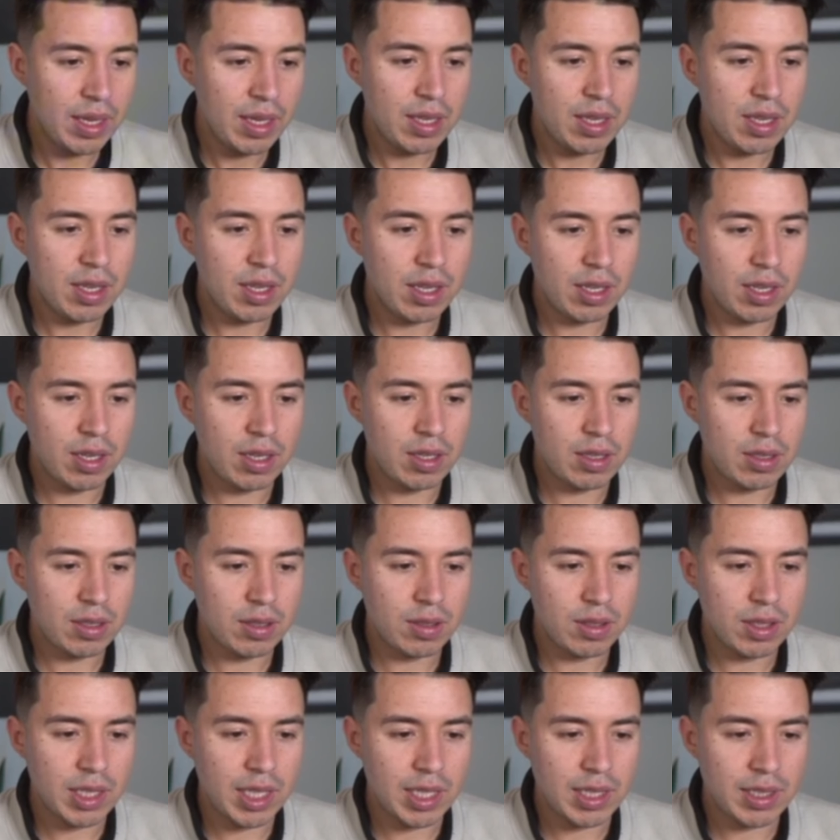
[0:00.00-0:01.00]
You can also
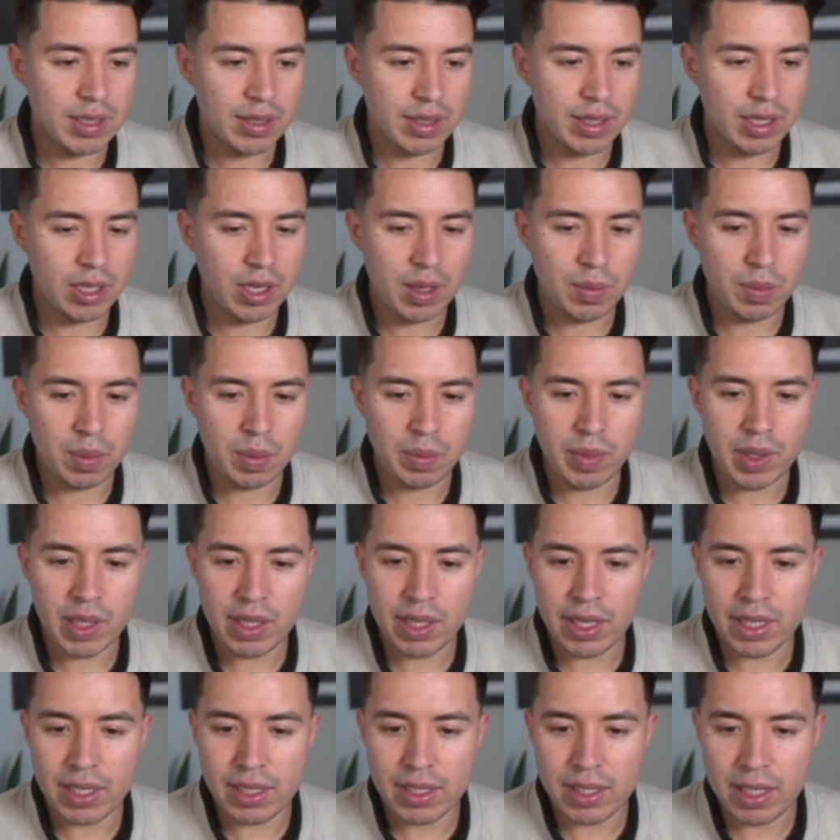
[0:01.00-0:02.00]
change the
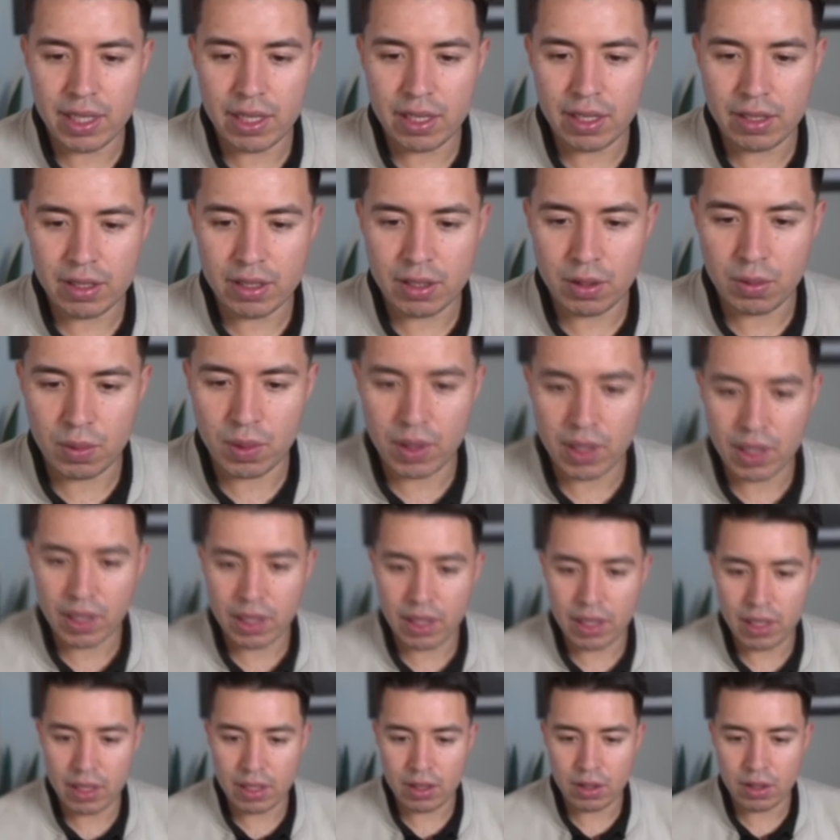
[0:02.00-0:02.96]
capabilities here. So we're gonna do